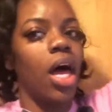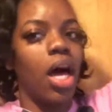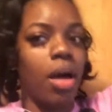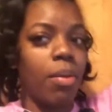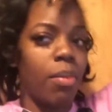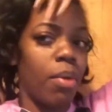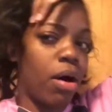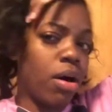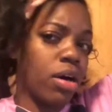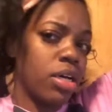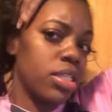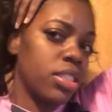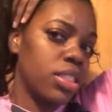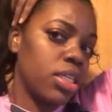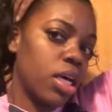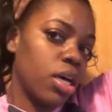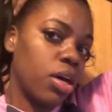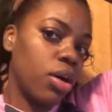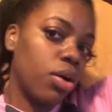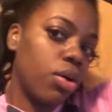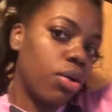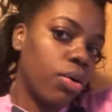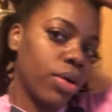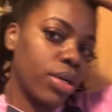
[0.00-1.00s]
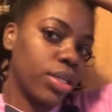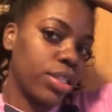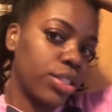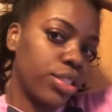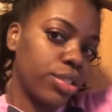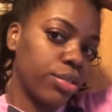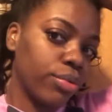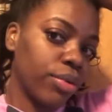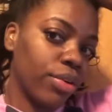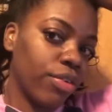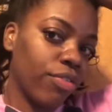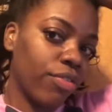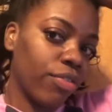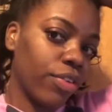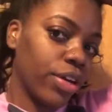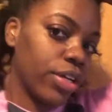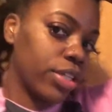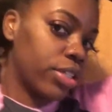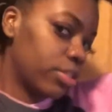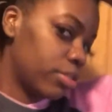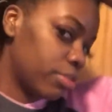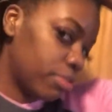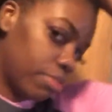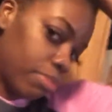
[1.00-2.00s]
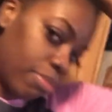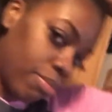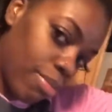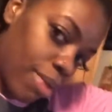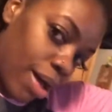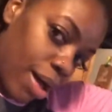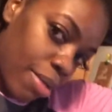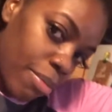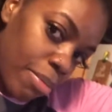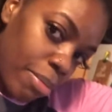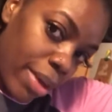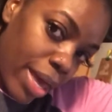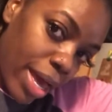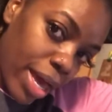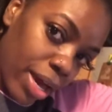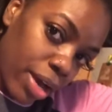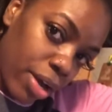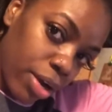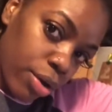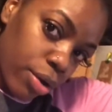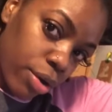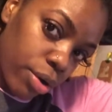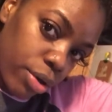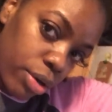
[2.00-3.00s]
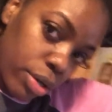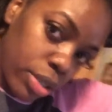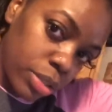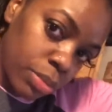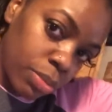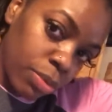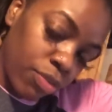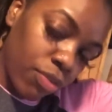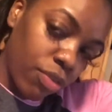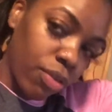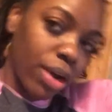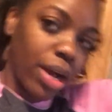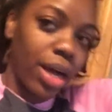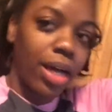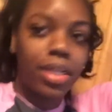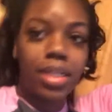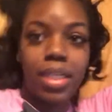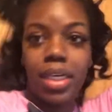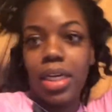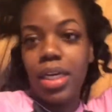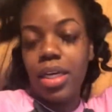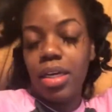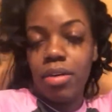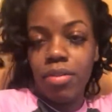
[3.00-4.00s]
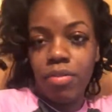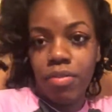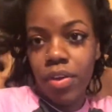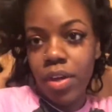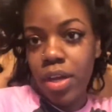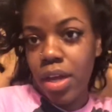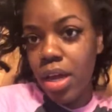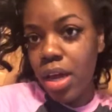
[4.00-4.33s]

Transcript: I'm also going to refresh my back curls before I leave.